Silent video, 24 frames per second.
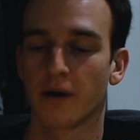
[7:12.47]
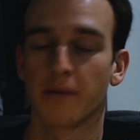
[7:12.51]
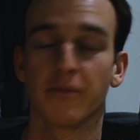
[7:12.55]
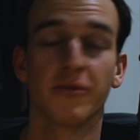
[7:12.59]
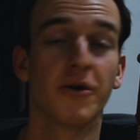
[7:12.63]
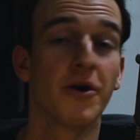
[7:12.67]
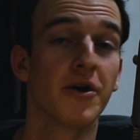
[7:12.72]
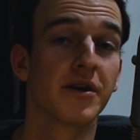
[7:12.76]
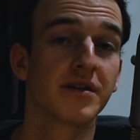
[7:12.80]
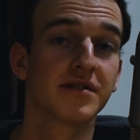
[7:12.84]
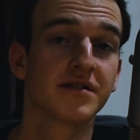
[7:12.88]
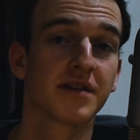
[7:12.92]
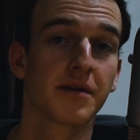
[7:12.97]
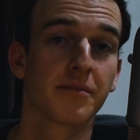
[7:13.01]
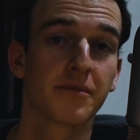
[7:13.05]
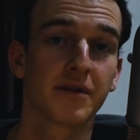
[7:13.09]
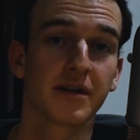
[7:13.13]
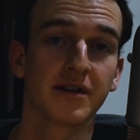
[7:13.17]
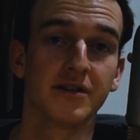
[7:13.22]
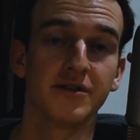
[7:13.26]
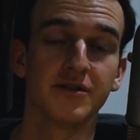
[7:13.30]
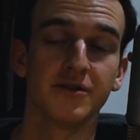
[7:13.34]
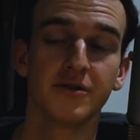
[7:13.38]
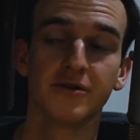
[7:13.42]
When I'm learning
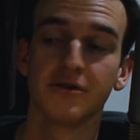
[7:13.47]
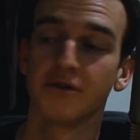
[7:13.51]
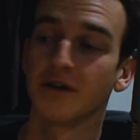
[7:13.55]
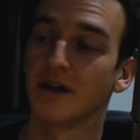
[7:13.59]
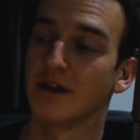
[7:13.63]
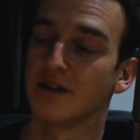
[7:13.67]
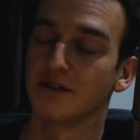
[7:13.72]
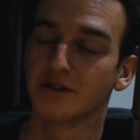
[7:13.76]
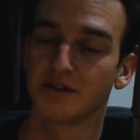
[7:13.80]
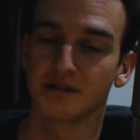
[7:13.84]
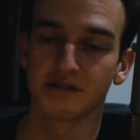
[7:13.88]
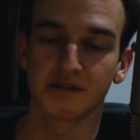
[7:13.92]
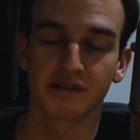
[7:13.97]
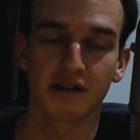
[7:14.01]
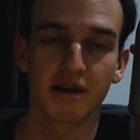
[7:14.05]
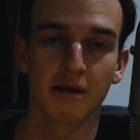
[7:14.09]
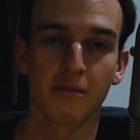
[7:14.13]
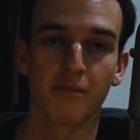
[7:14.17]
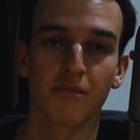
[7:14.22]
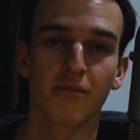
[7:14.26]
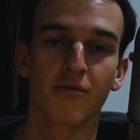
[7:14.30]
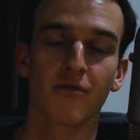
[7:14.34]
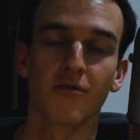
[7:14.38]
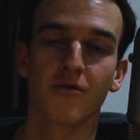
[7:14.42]
something new and just
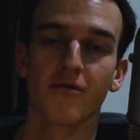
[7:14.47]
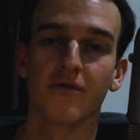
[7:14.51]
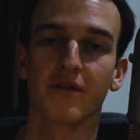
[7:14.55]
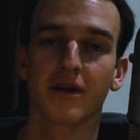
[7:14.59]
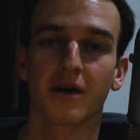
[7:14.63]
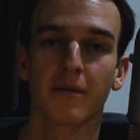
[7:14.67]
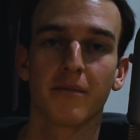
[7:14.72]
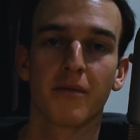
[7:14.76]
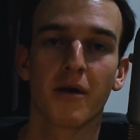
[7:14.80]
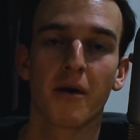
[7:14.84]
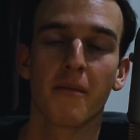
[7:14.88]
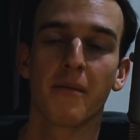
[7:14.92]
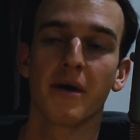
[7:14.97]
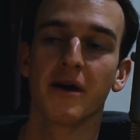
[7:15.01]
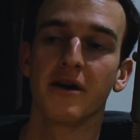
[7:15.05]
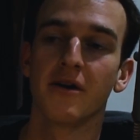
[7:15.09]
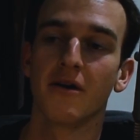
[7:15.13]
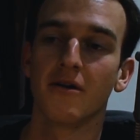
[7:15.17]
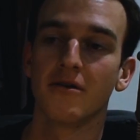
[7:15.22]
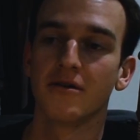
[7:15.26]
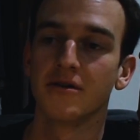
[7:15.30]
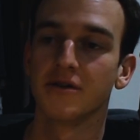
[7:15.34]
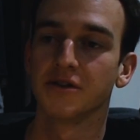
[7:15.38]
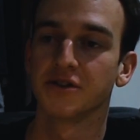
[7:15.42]
improving upon my
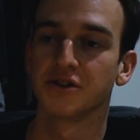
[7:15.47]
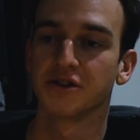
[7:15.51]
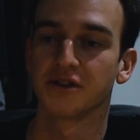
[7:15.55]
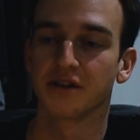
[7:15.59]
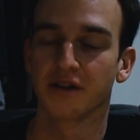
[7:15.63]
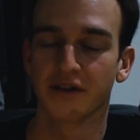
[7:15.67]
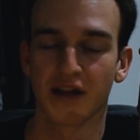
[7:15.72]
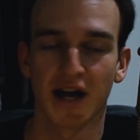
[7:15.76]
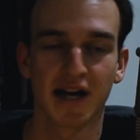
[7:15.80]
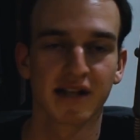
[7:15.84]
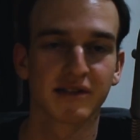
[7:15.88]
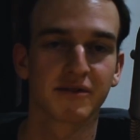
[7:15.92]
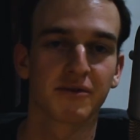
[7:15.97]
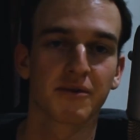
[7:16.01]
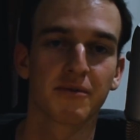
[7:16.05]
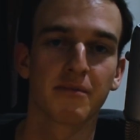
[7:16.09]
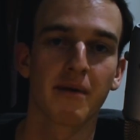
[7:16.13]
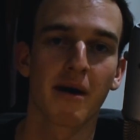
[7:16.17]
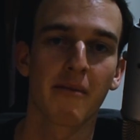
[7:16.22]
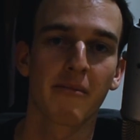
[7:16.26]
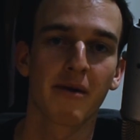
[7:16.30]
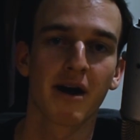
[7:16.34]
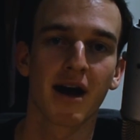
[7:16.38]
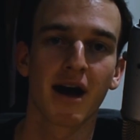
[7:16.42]
knowledge, that's when I'm
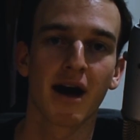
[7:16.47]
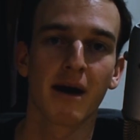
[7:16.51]
at my